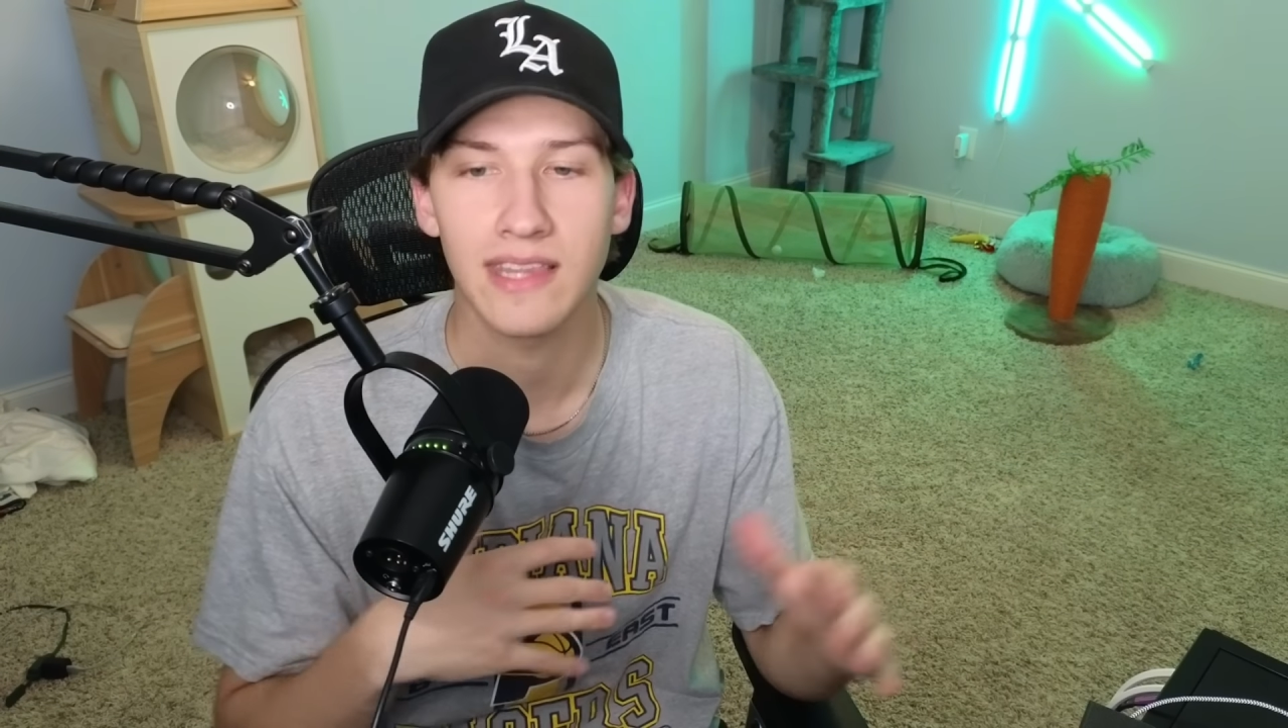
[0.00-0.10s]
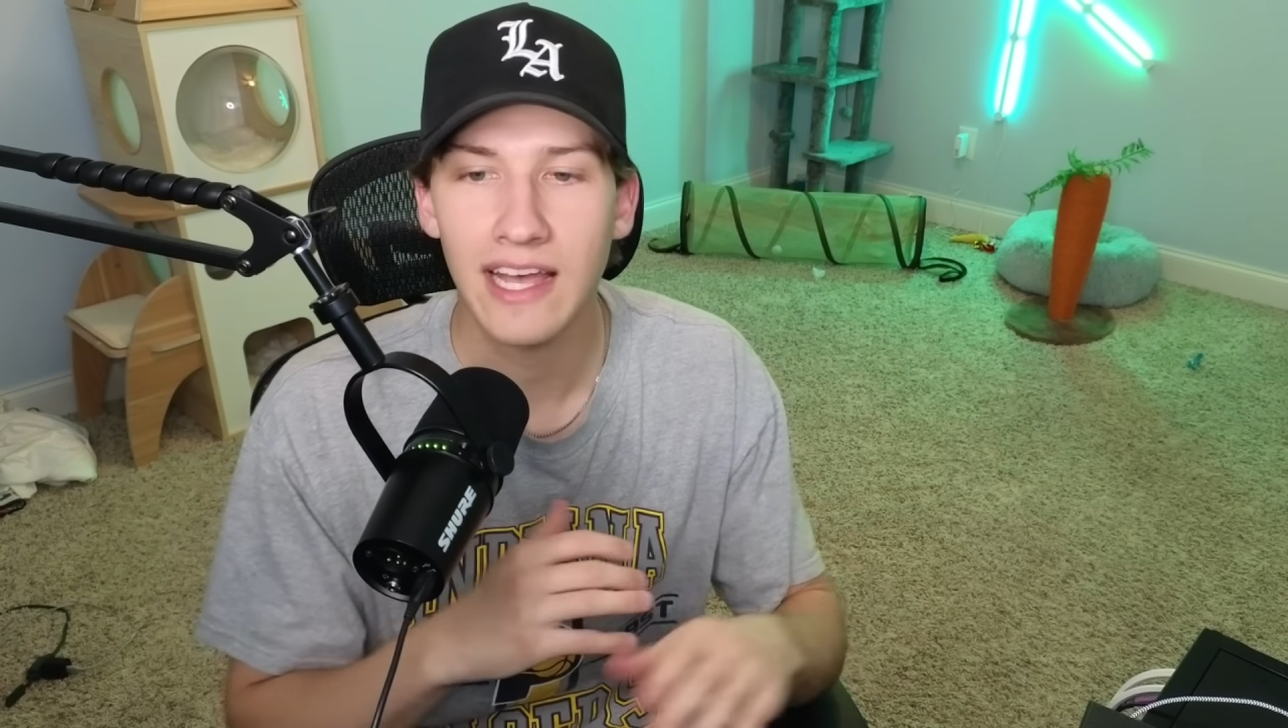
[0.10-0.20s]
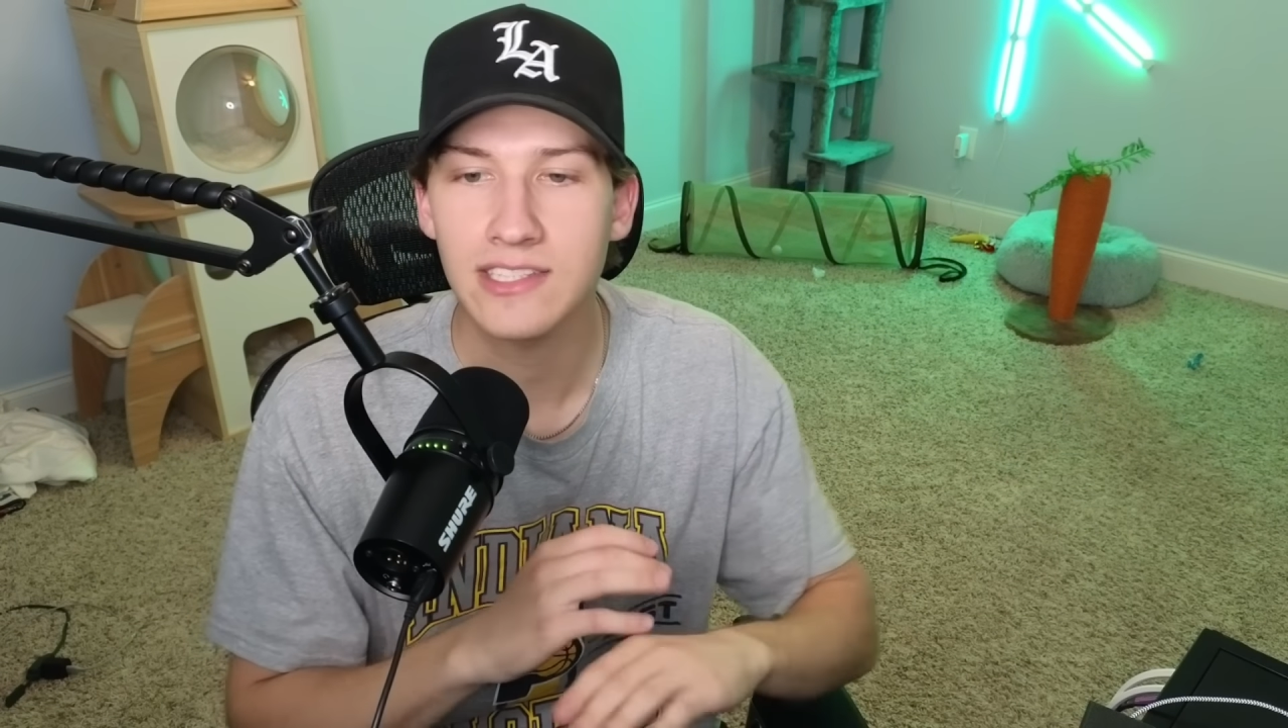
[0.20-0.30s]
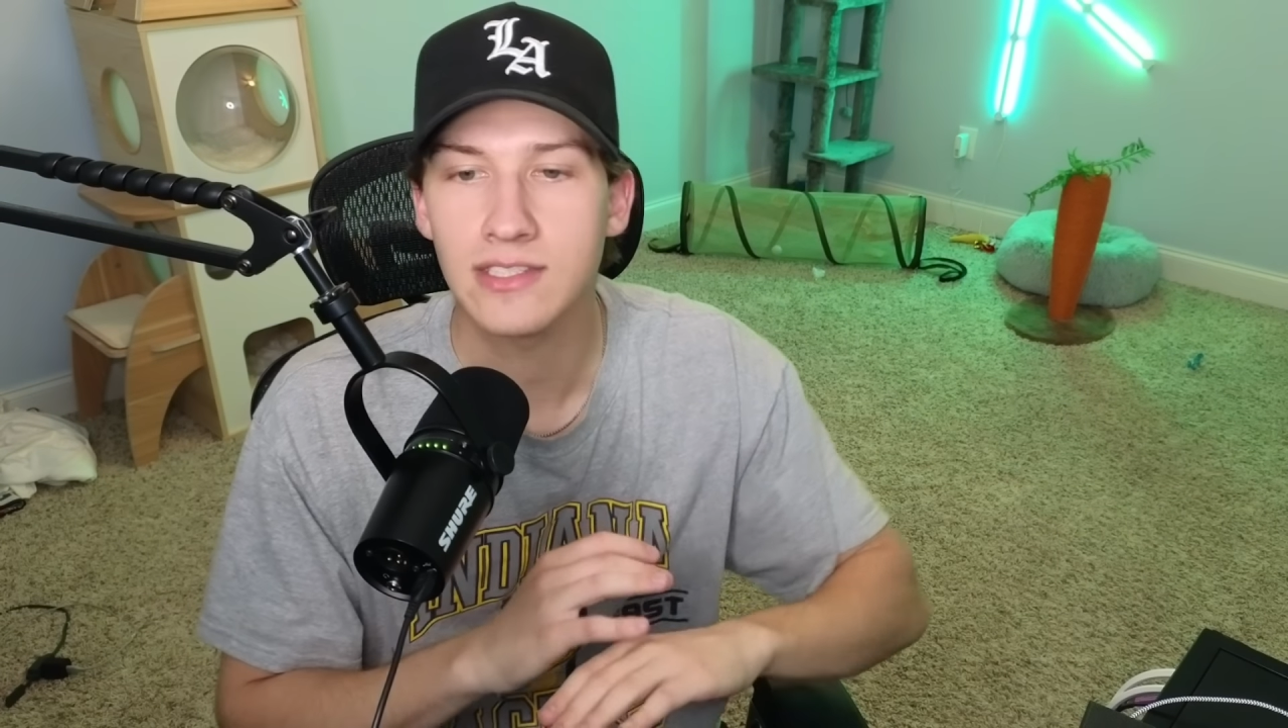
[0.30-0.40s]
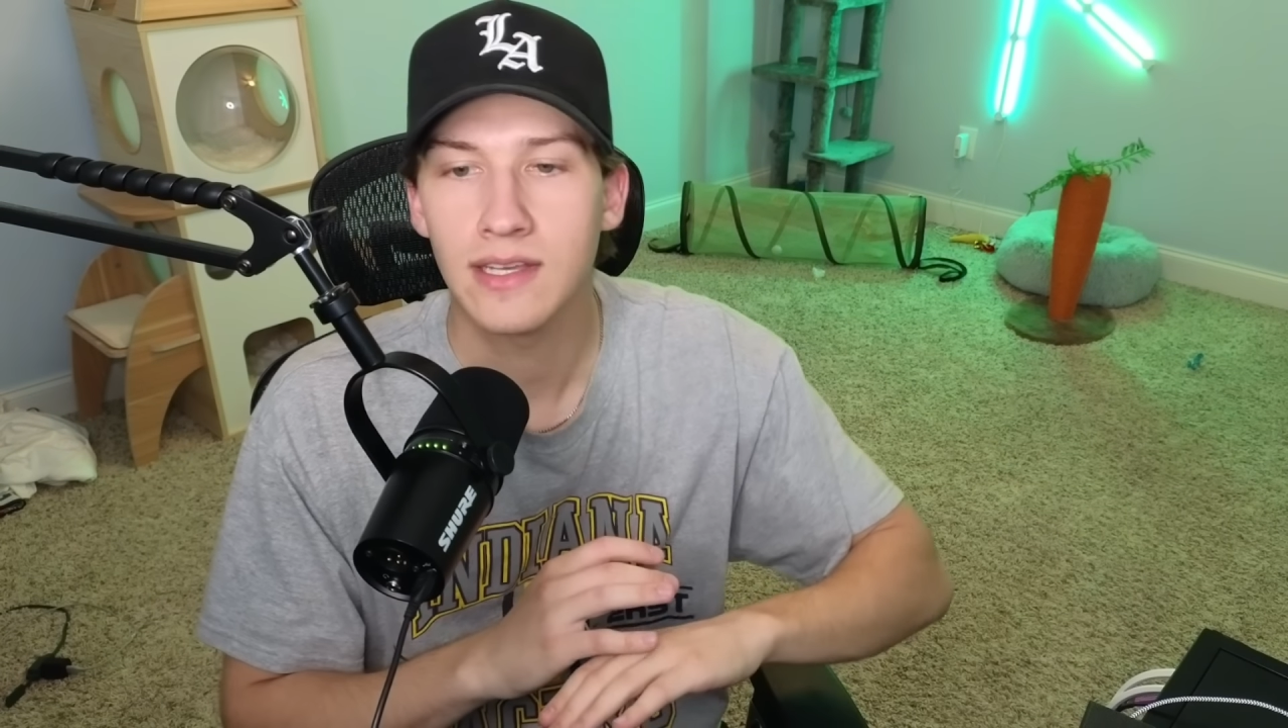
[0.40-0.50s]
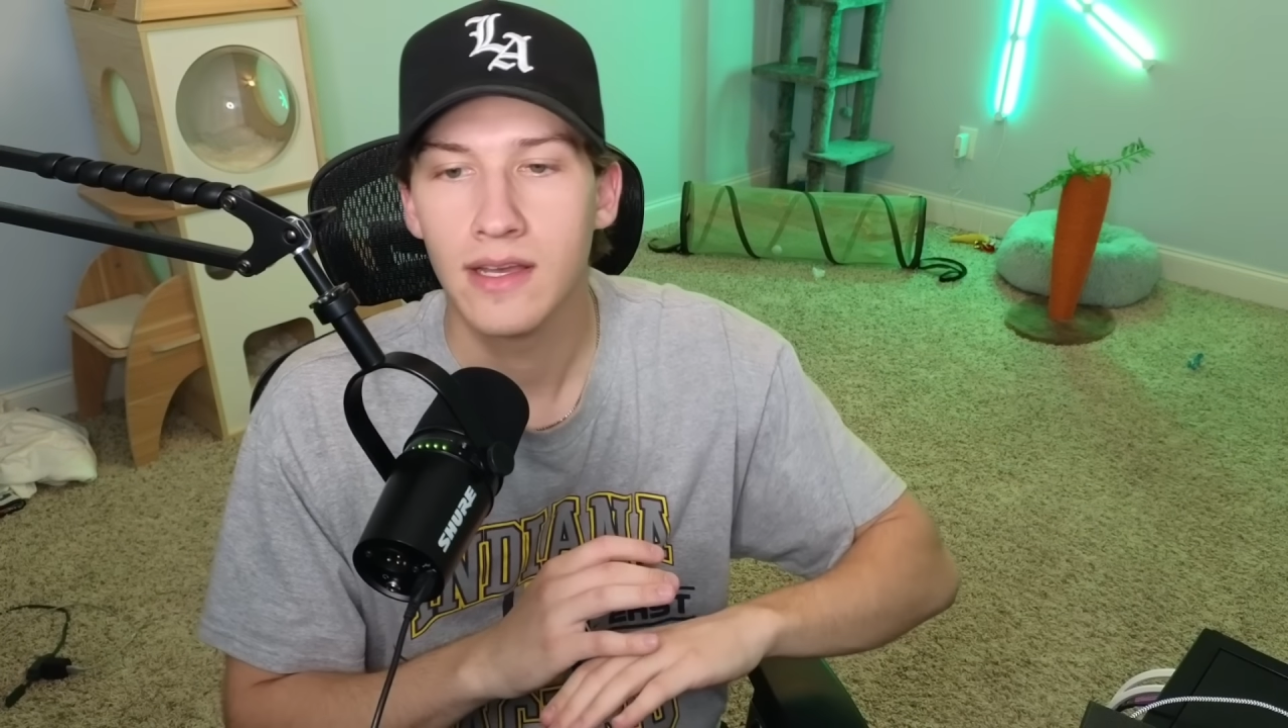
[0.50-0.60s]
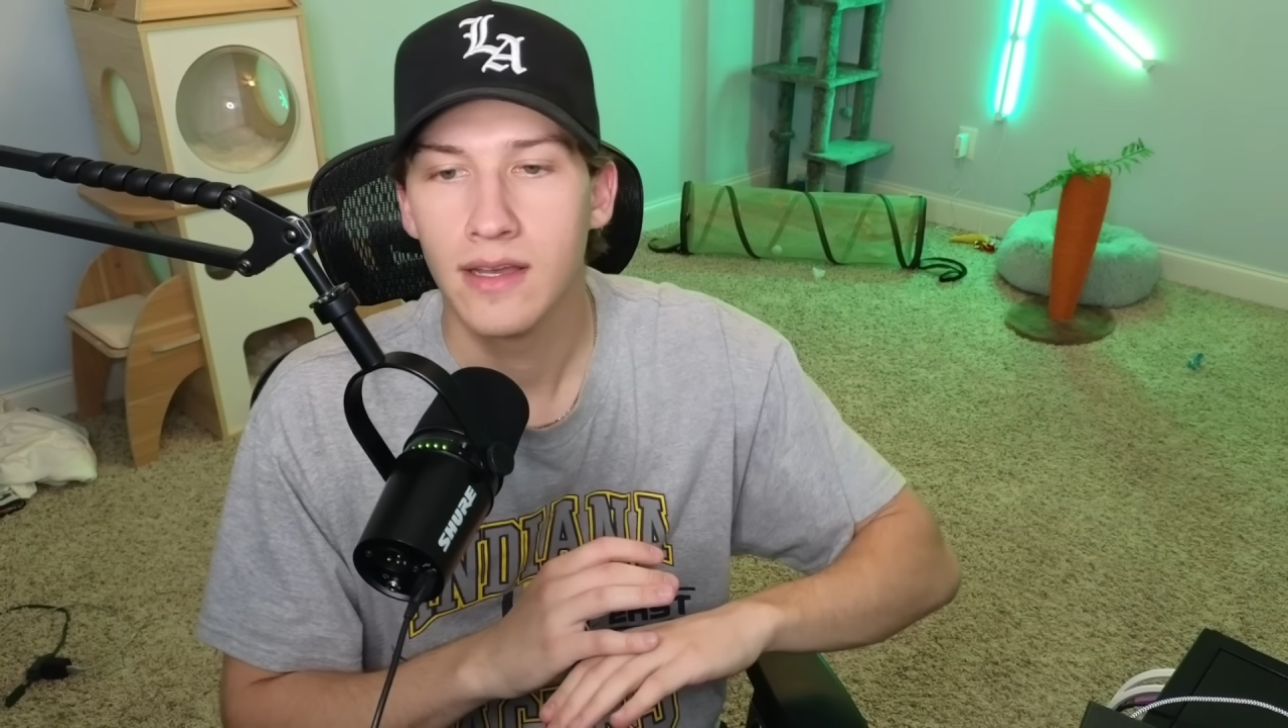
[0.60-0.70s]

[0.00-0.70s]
that's